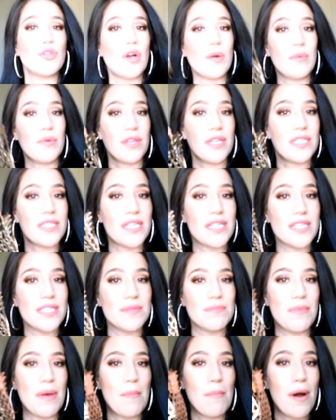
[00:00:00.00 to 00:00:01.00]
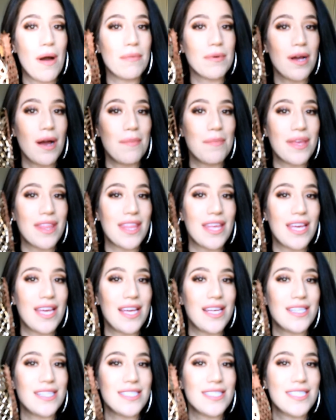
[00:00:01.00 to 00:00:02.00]
adorable this is. My mom got me
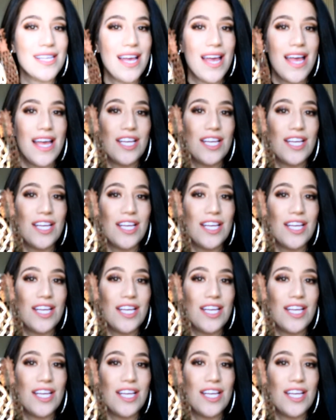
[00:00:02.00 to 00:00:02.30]
this.